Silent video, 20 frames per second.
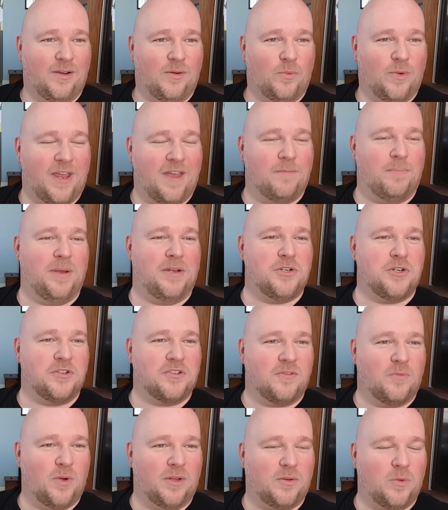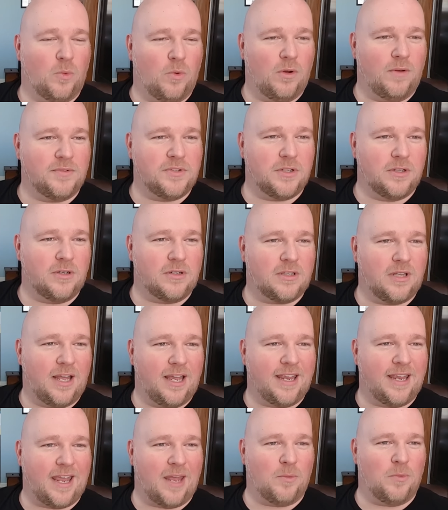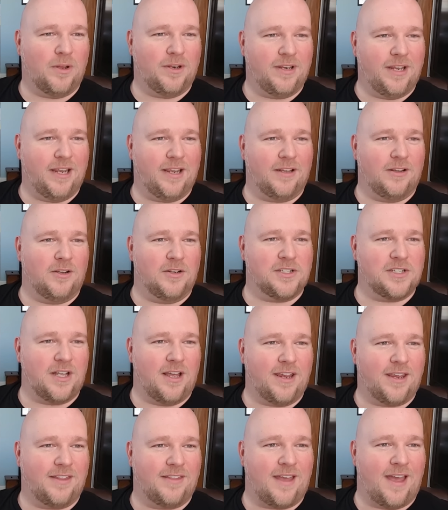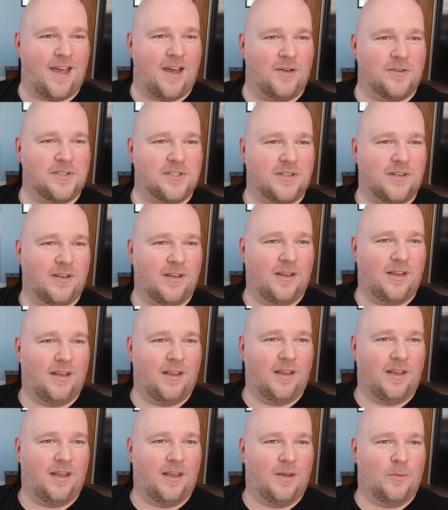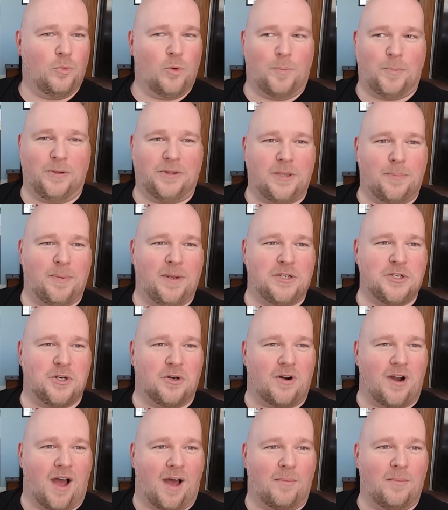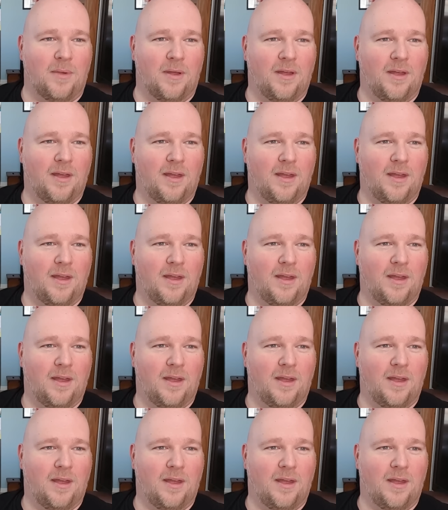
We have pictures of what the wolves look like and what Negan looks like in the house? We'll put the picture up.